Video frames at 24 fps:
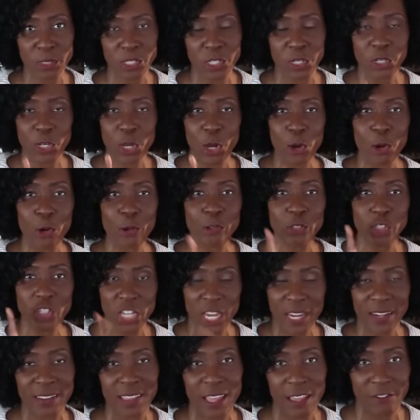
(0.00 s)
So go
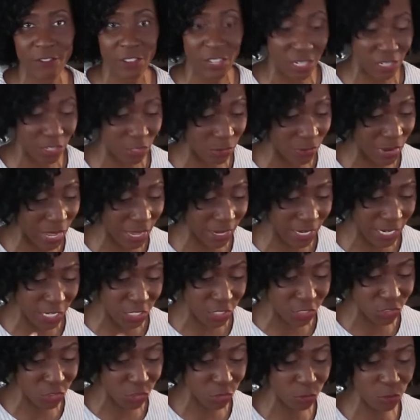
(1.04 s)
check that video out
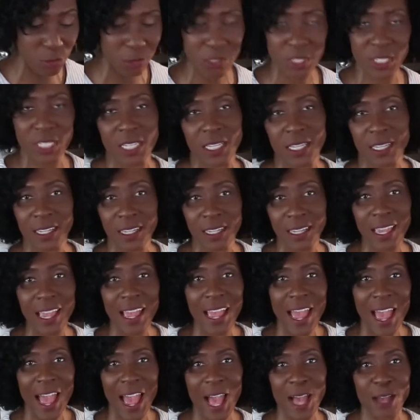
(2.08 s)
and you will see
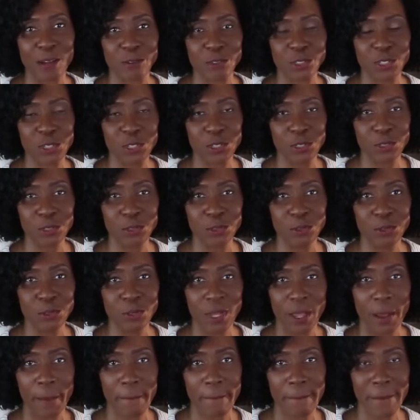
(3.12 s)
how to
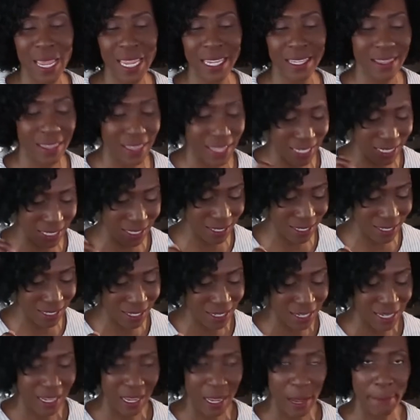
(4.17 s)
make
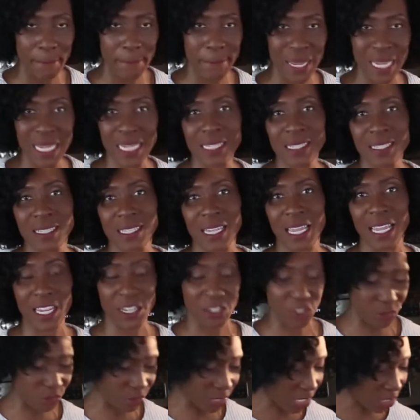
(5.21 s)
this base, and you